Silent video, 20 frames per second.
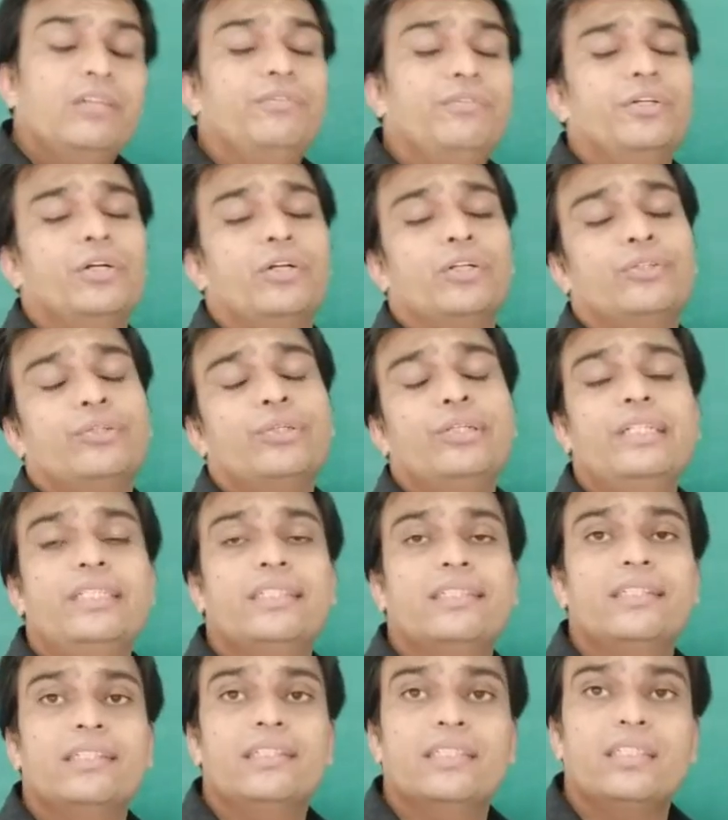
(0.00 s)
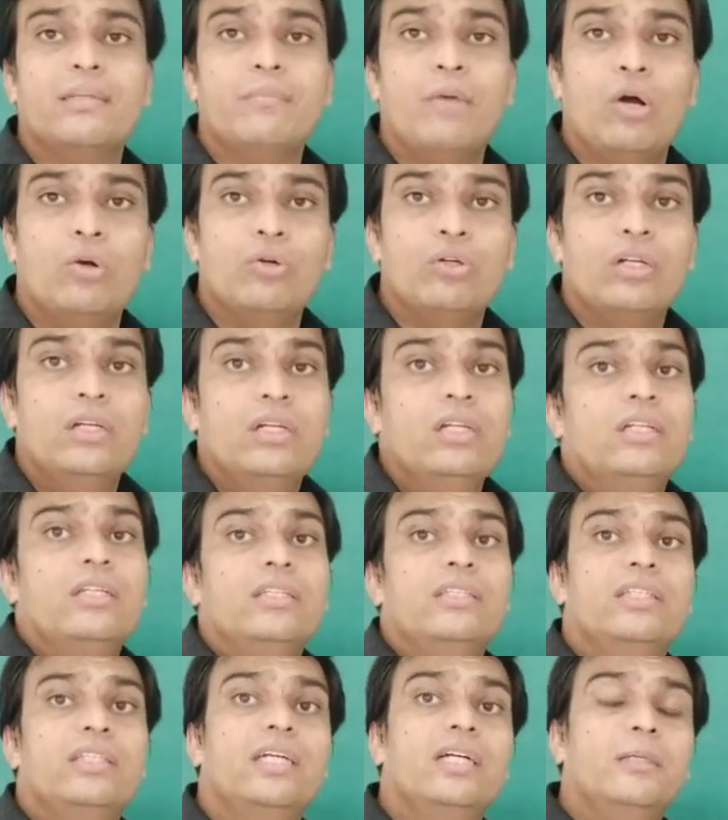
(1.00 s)
We also discussed
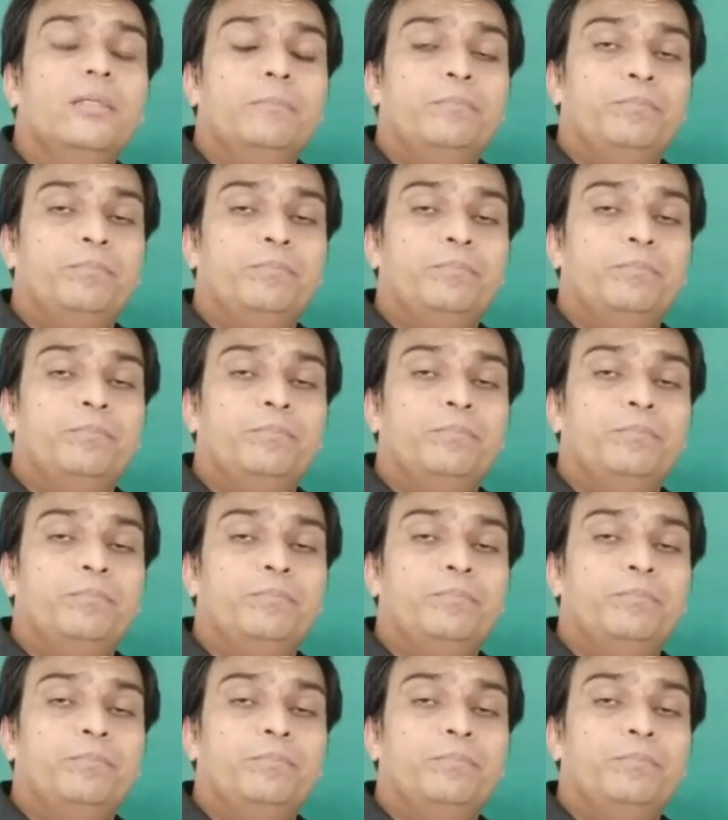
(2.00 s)
about the